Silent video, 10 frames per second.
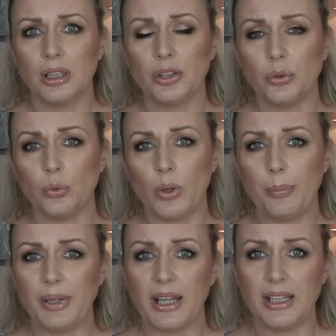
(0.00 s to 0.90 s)
you
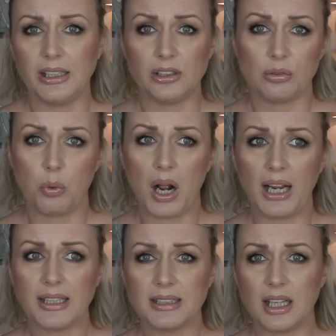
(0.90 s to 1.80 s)
apply heat
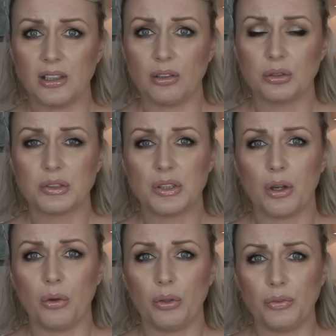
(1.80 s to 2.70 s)
twice and
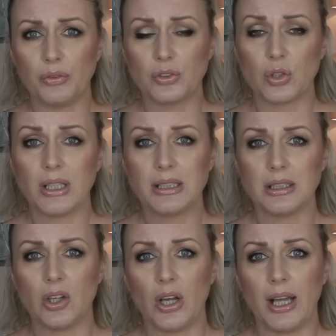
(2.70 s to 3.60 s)
also if you straighten
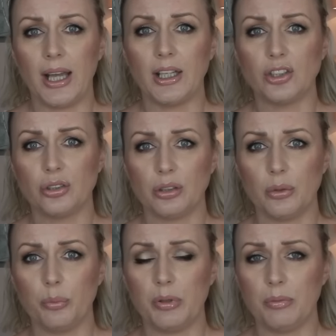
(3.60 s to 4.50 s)
your hair surely
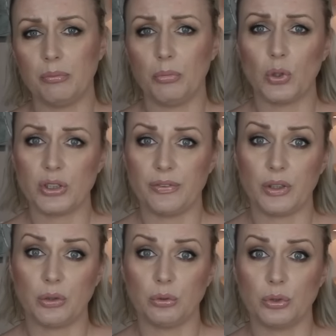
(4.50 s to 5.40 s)
it'll be more
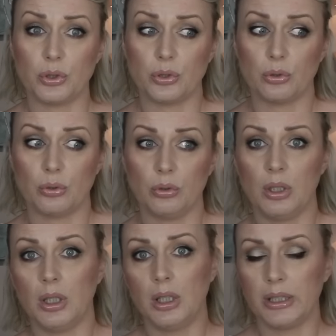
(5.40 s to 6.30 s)
difficult to
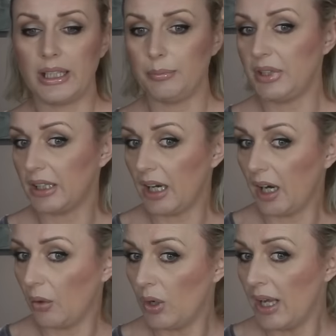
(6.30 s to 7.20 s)
keep the
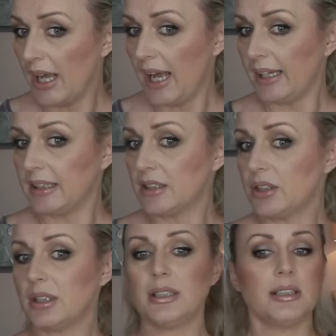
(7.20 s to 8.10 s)
curl and as
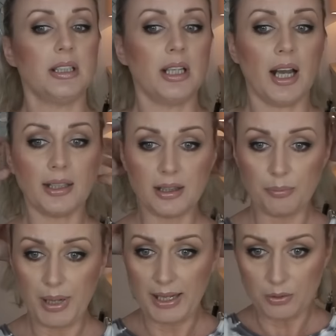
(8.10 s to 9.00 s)
you can see at the
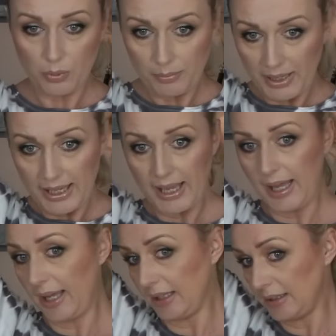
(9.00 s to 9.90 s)
back where my
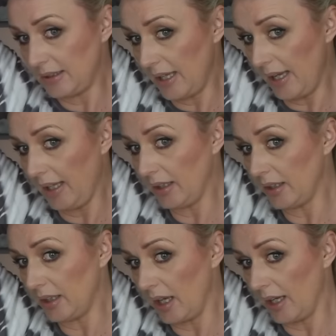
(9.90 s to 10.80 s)
hair is the
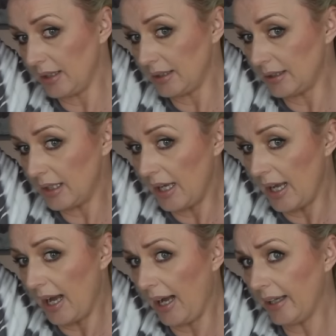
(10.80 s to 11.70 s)
healthiest
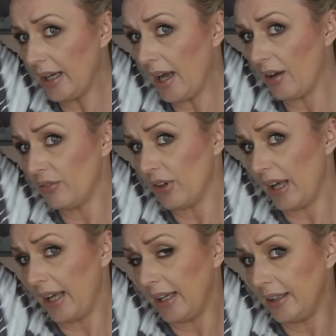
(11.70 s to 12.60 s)
I have
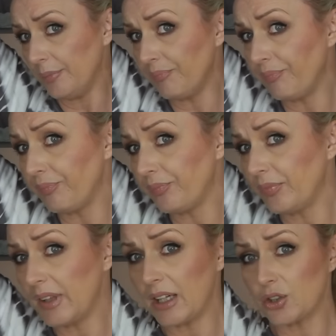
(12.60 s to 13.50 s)
a
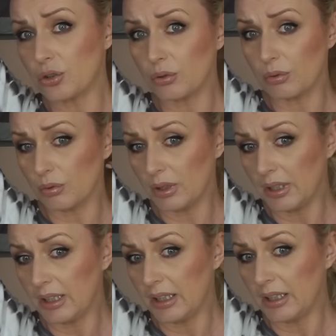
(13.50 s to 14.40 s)
natural
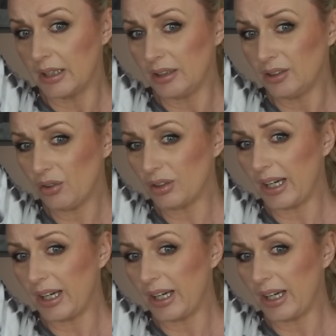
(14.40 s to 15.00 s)
not